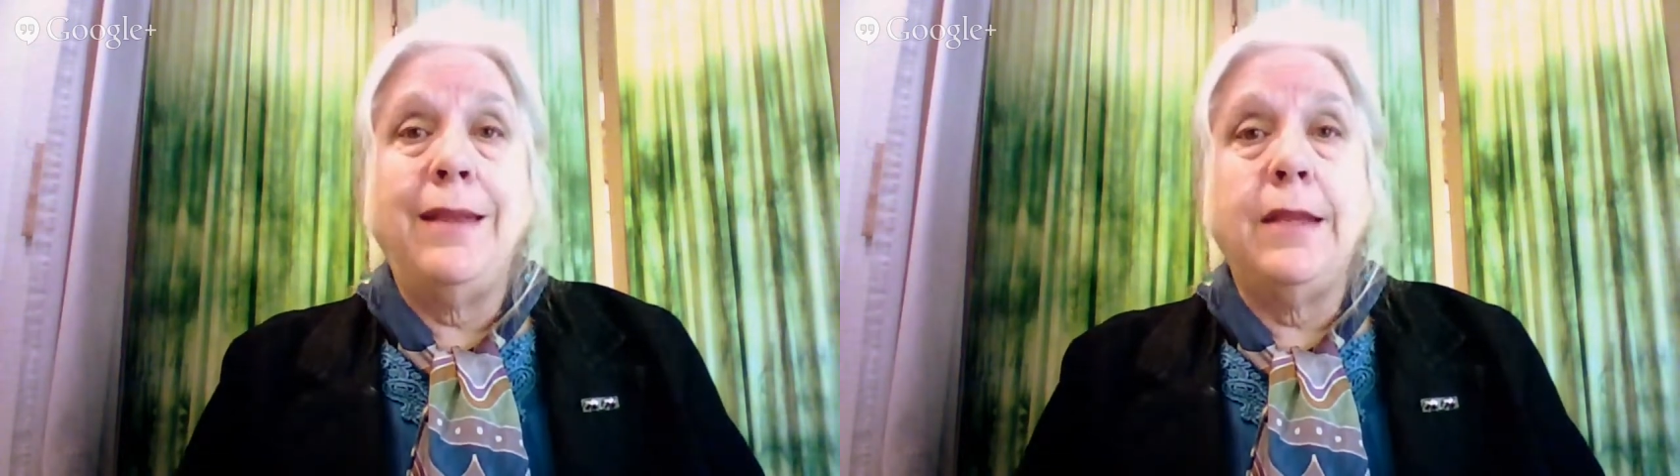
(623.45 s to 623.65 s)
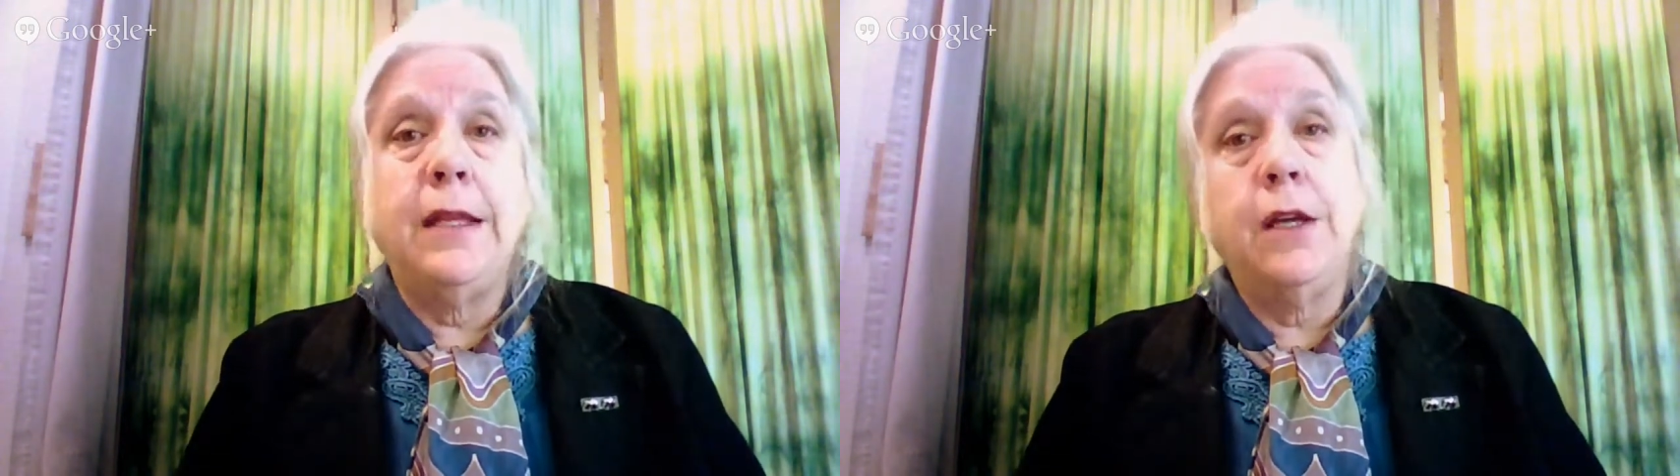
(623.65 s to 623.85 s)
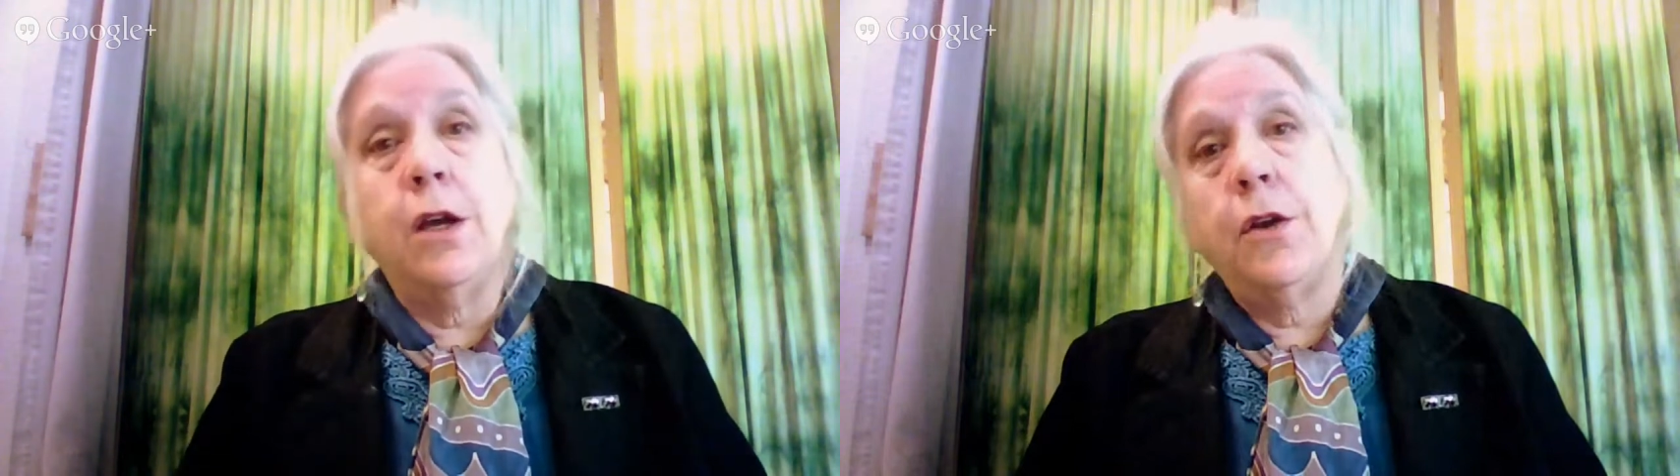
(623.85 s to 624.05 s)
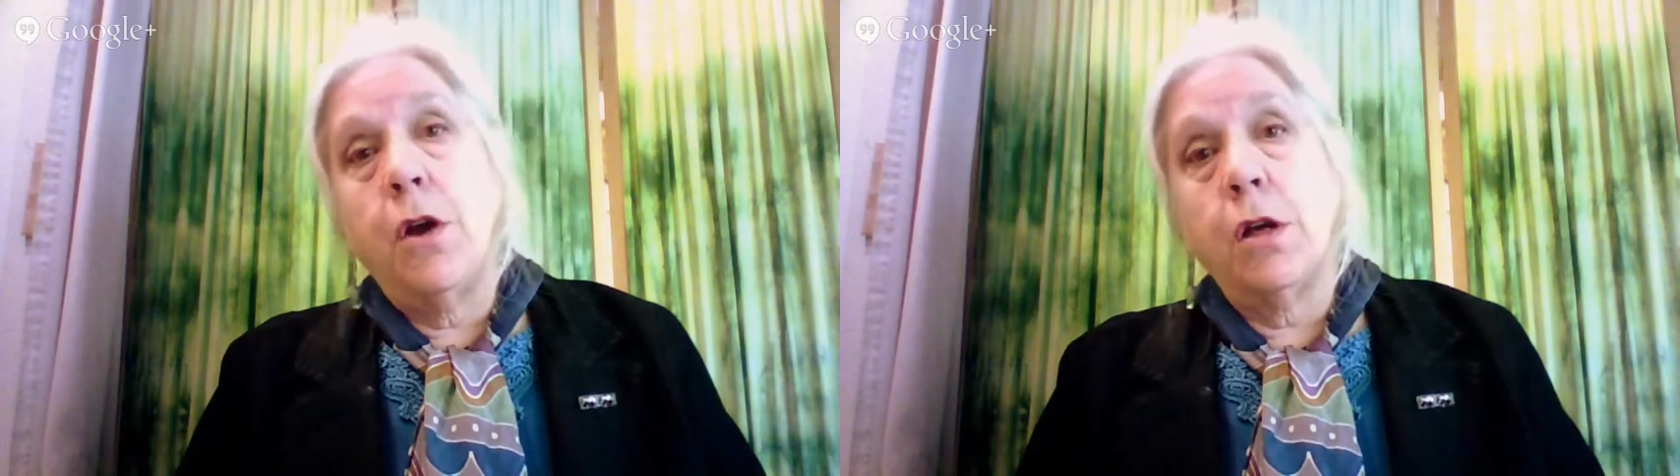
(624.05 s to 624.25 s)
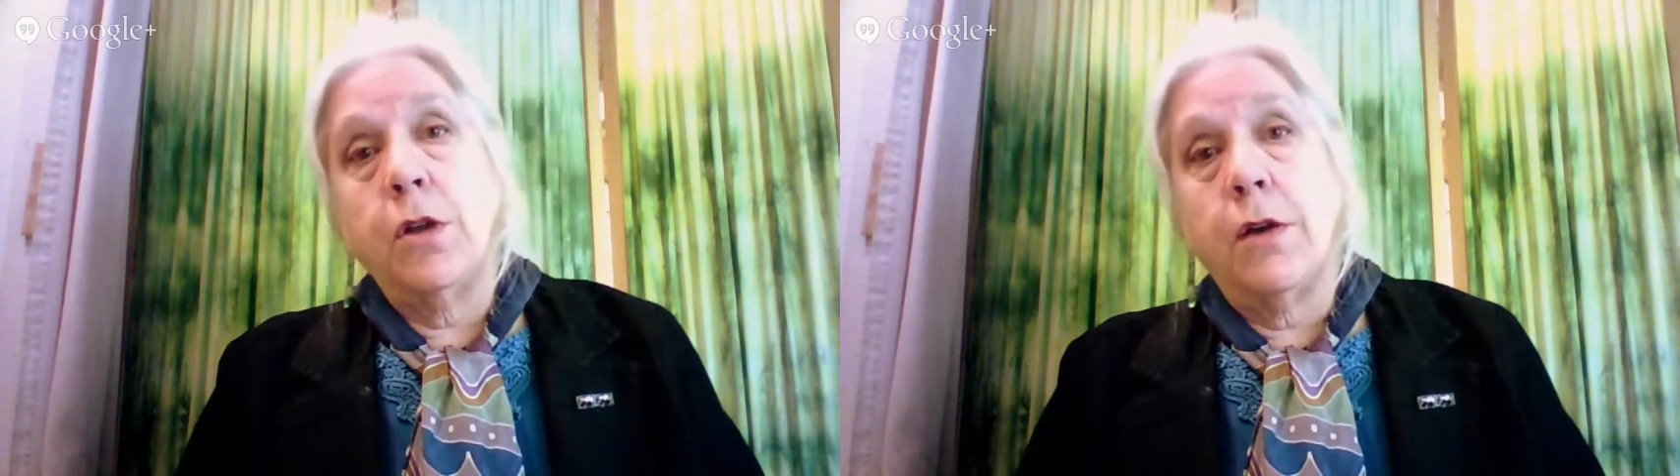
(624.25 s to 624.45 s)
and then got
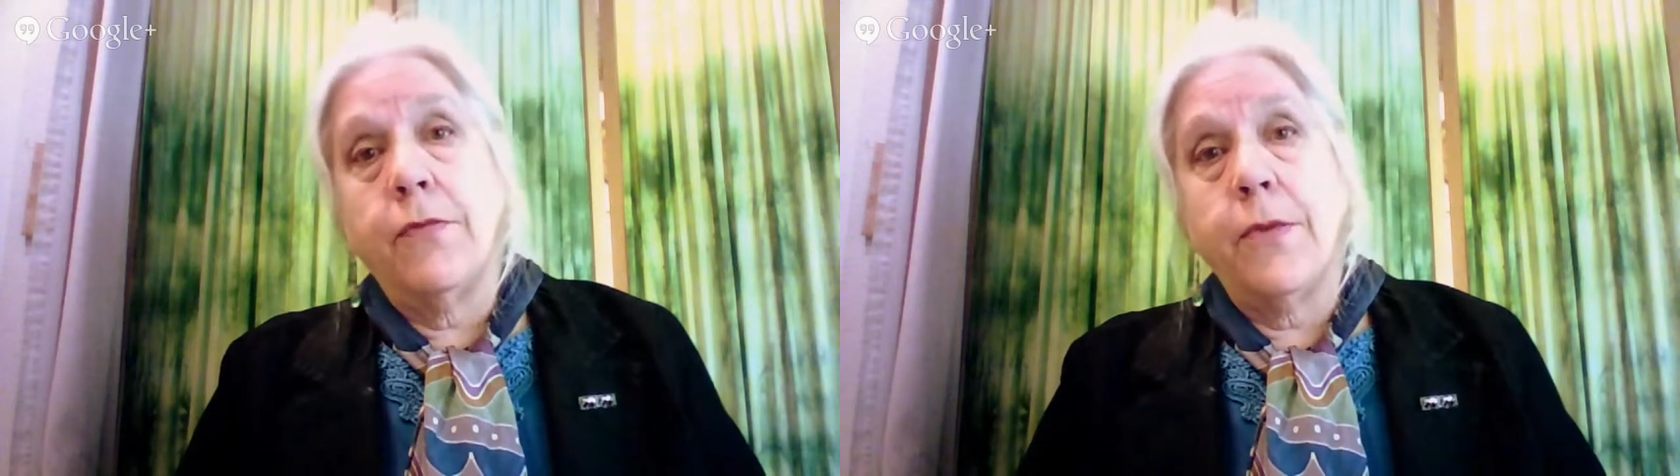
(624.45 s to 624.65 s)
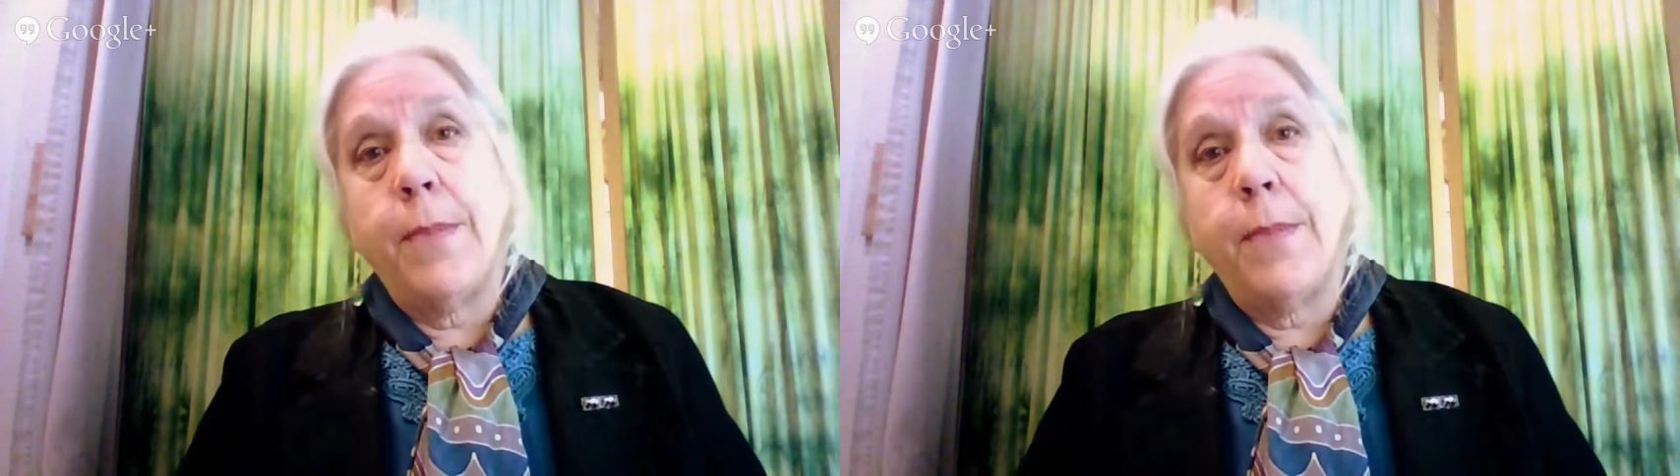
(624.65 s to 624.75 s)
knocked off the